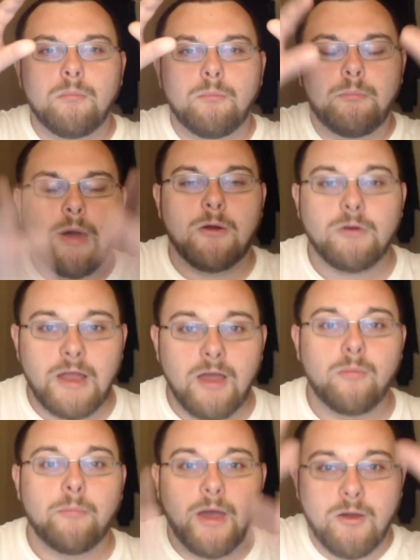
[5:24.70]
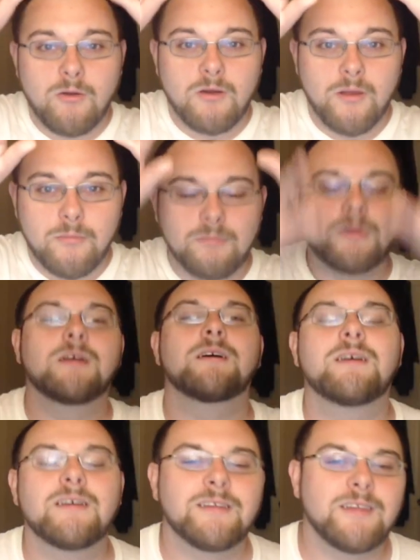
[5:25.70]
power down, power up,
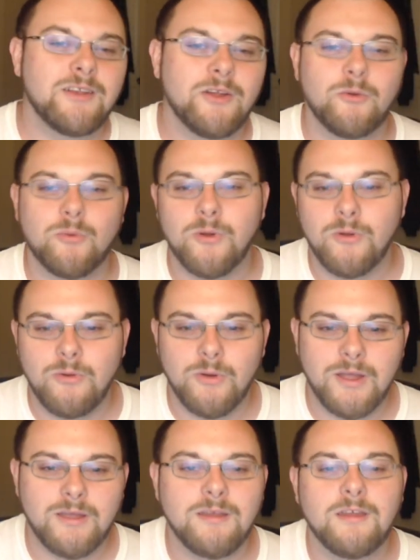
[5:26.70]
you know, real quick.